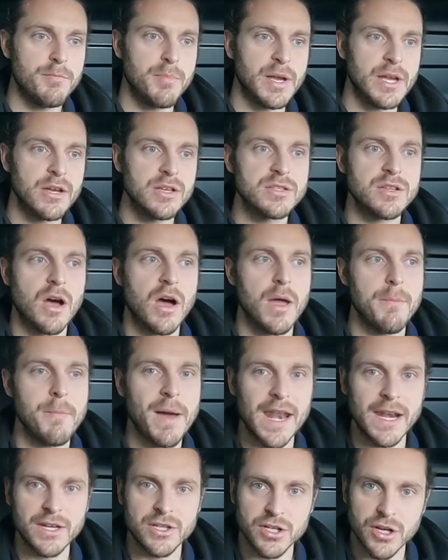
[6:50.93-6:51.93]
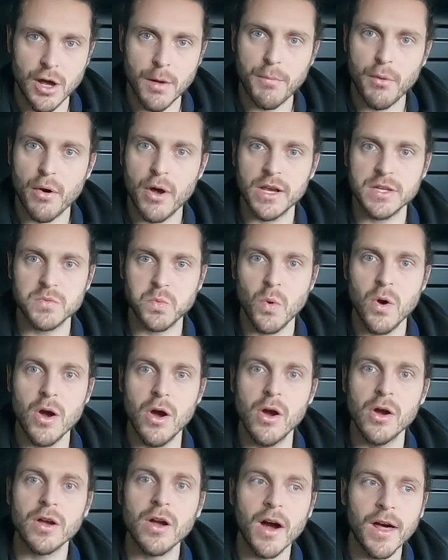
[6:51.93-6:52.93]
Because I manage and I price
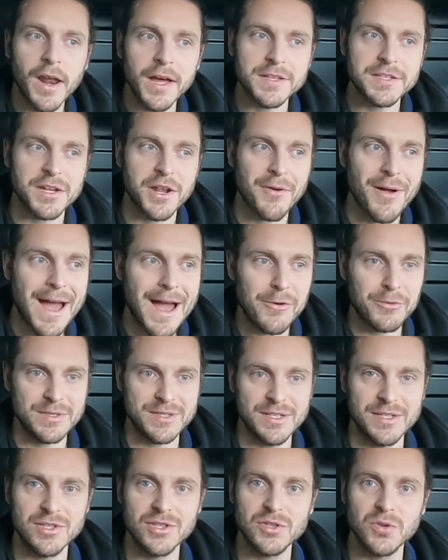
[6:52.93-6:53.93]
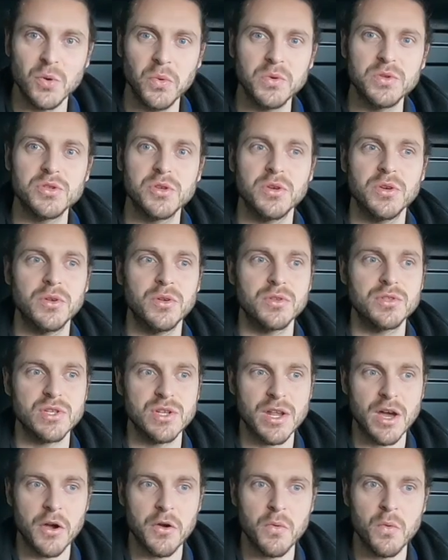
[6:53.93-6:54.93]
work, I like to know how it's installed to
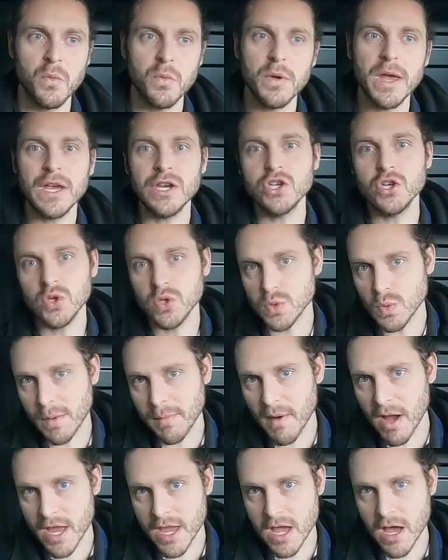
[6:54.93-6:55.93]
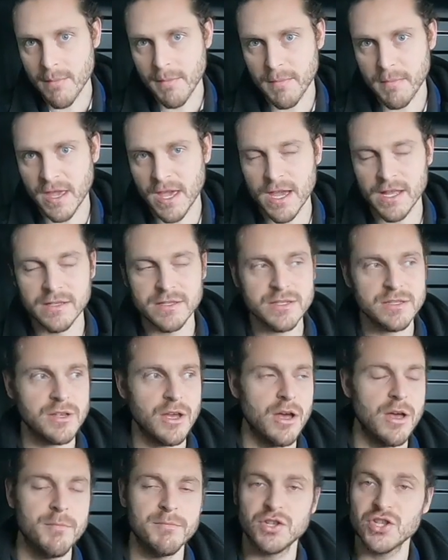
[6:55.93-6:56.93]
know issues we might come up against,
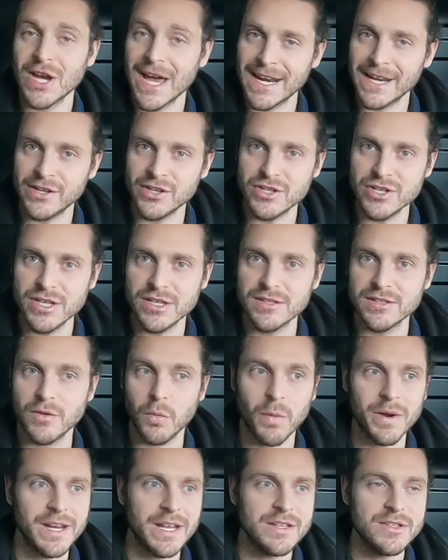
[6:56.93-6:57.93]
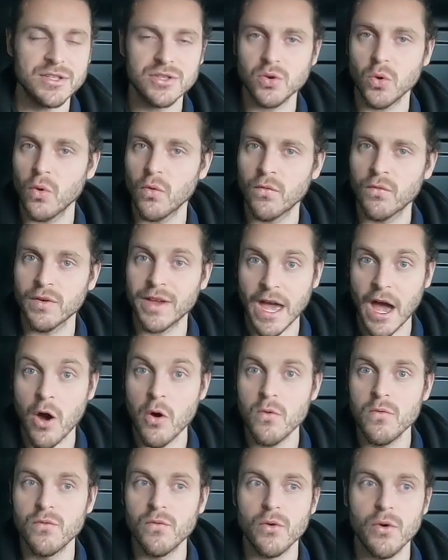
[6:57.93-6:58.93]
challenges that we need to sort of get
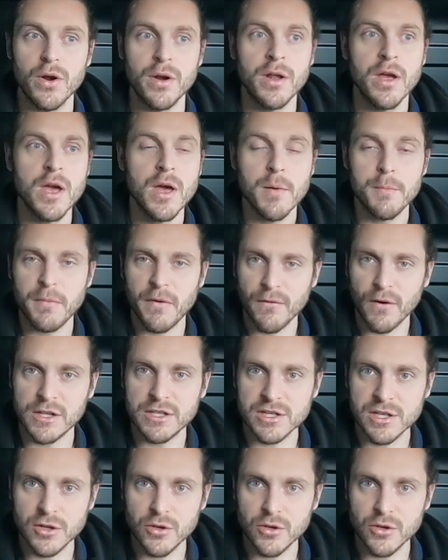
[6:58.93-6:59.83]
over and provide